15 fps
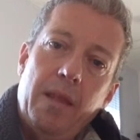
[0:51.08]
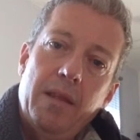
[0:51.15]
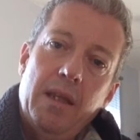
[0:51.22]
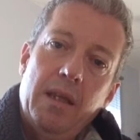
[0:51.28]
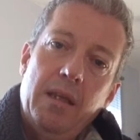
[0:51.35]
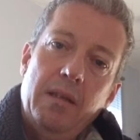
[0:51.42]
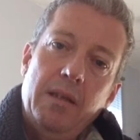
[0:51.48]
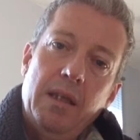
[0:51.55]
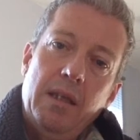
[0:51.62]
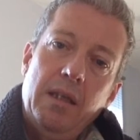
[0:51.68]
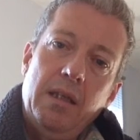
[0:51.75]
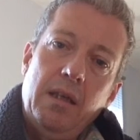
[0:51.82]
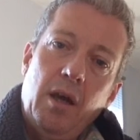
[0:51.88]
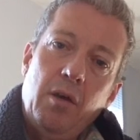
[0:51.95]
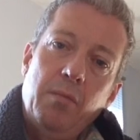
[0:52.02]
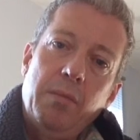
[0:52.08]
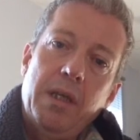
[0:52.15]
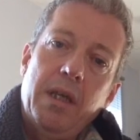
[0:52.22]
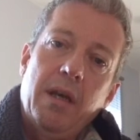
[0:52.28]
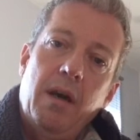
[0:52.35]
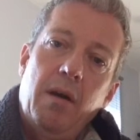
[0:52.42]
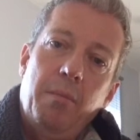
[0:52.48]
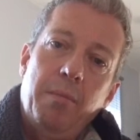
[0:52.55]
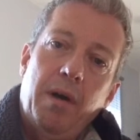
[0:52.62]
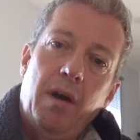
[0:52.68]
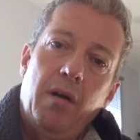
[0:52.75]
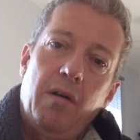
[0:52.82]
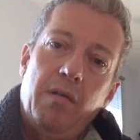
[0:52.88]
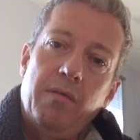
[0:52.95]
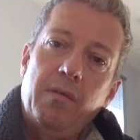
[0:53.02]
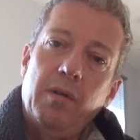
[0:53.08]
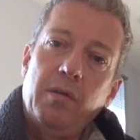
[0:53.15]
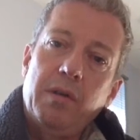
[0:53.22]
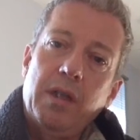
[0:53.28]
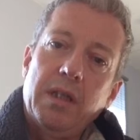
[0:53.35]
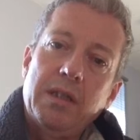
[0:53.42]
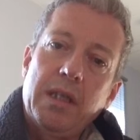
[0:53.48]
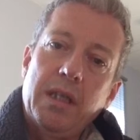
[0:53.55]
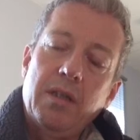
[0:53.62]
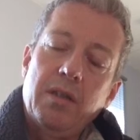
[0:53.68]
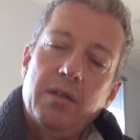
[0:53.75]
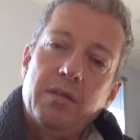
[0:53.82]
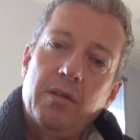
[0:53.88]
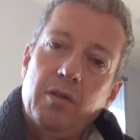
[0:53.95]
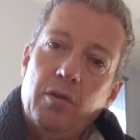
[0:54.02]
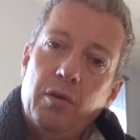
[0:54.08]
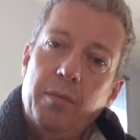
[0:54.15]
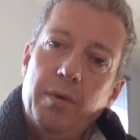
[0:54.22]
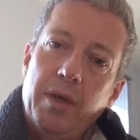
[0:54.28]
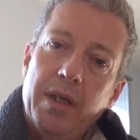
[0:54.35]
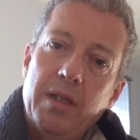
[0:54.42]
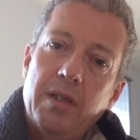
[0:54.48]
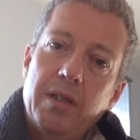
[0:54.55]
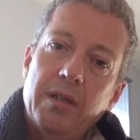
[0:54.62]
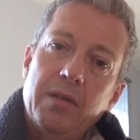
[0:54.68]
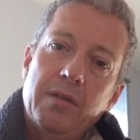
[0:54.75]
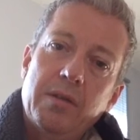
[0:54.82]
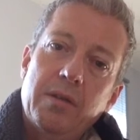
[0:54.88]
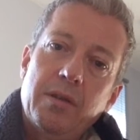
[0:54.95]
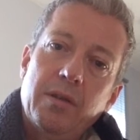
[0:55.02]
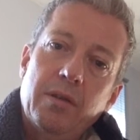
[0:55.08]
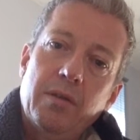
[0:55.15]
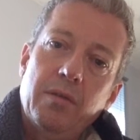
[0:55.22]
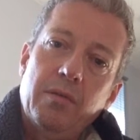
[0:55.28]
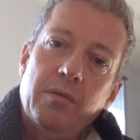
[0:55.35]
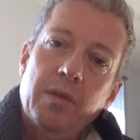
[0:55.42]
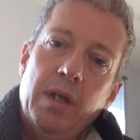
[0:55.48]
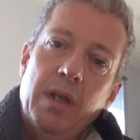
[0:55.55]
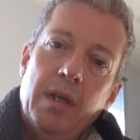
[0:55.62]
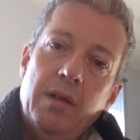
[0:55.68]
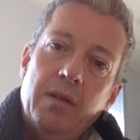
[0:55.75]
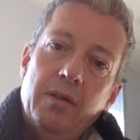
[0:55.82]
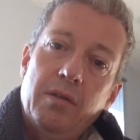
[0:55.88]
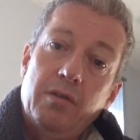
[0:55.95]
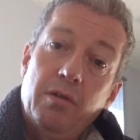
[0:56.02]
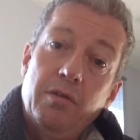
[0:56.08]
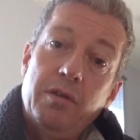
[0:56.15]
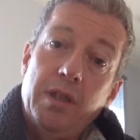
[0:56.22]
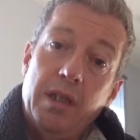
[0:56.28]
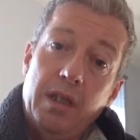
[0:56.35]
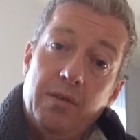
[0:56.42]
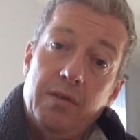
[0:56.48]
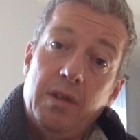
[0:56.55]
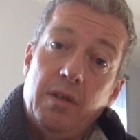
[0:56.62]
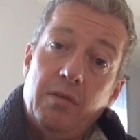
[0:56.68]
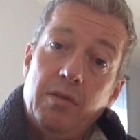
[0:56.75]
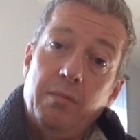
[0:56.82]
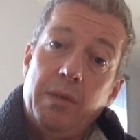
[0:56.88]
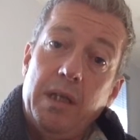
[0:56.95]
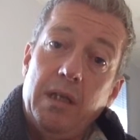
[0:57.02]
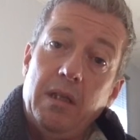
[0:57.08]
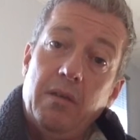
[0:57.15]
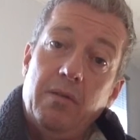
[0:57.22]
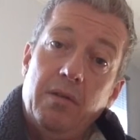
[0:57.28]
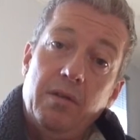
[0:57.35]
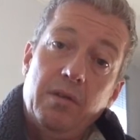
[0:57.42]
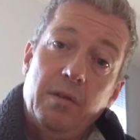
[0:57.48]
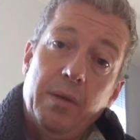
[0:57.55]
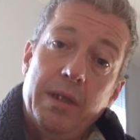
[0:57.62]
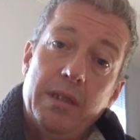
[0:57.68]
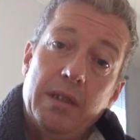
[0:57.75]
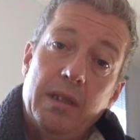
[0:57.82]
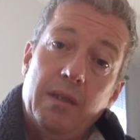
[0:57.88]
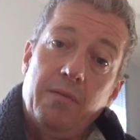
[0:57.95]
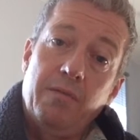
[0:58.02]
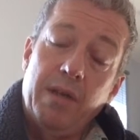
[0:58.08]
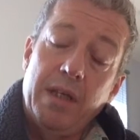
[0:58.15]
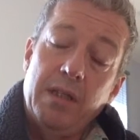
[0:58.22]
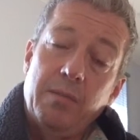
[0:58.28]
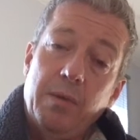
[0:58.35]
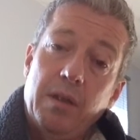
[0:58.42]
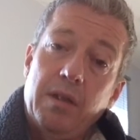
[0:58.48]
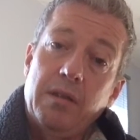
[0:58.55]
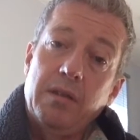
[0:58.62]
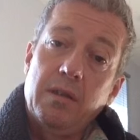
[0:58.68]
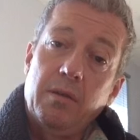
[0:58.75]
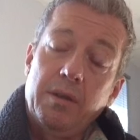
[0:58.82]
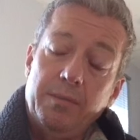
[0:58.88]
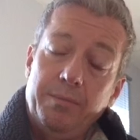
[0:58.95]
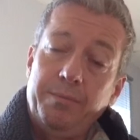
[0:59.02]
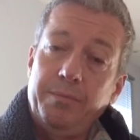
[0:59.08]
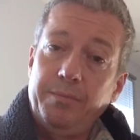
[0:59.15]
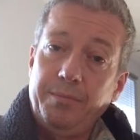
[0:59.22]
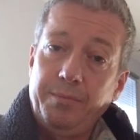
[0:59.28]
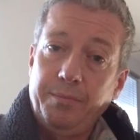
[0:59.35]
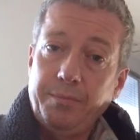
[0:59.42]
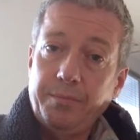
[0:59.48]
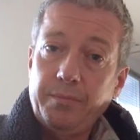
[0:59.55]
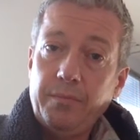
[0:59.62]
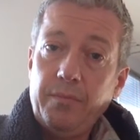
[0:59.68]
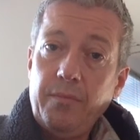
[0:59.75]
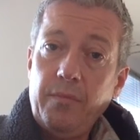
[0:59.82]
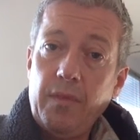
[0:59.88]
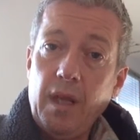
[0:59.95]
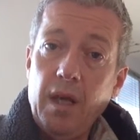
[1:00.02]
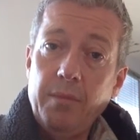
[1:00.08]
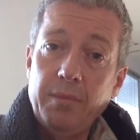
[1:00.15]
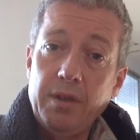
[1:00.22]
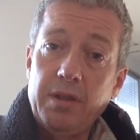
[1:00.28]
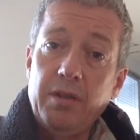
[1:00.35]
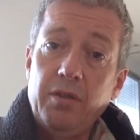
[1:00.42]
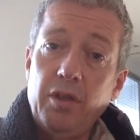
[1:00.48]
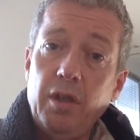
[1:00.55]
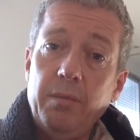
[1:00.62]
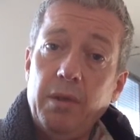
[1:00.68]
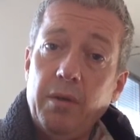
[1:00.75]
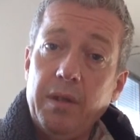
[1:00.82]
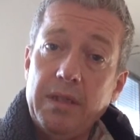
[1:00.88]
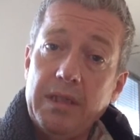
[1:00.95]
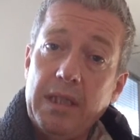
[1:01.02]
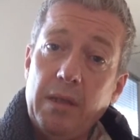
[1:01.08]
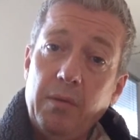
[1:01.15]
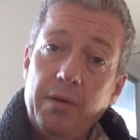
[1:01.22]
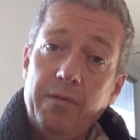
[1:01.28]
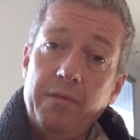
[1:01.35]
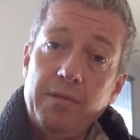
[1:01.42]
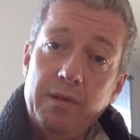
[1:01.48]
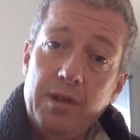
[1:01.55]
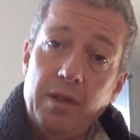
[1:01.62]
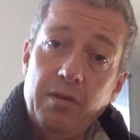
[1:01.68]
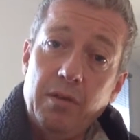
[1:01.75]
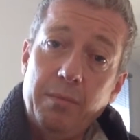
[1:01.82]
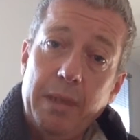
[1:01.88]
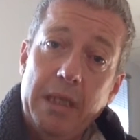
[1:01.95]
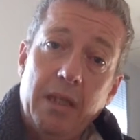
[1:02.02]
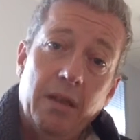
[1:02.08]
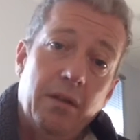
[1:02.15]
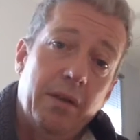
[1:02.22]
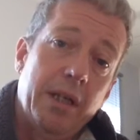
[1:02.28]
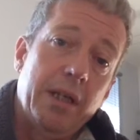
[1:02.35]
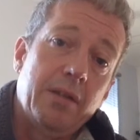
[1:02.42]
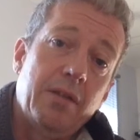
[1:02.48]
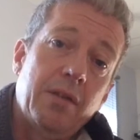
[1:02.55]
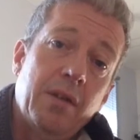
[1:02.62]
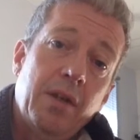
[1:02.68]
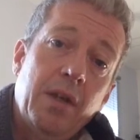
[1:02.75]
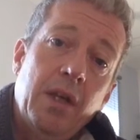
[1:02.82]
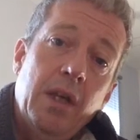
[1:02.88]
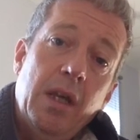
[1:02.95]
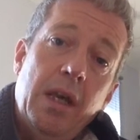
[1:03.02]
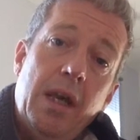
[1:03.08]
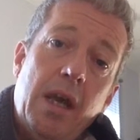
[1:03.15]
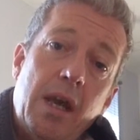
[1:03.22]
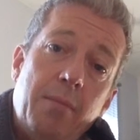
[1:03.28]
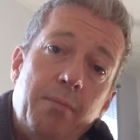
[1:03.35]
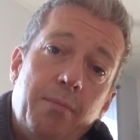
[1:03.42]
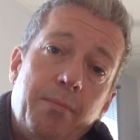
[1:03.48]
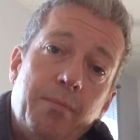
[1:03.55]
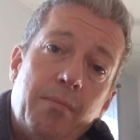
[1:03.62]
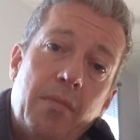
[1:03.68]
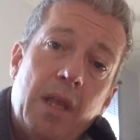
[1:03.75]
the opening up of organisations and corporations to the scrutiny of social media through Twitter and Facebook and so on. I'm just assuming you understand what social media is. And